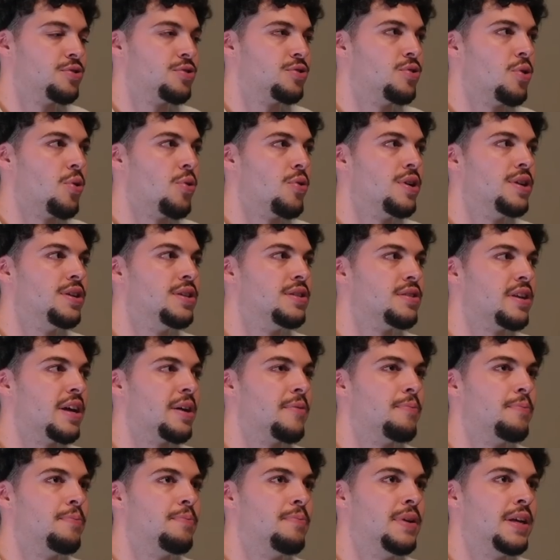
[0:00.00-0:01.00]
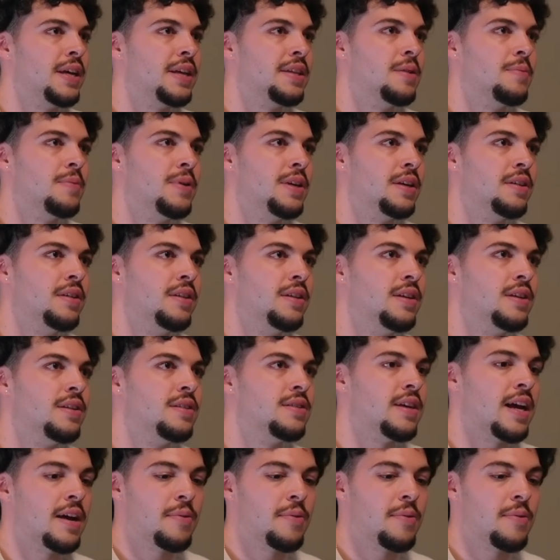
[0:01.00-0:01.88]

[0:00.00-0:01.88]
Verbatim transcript: stories like being in the big leagues?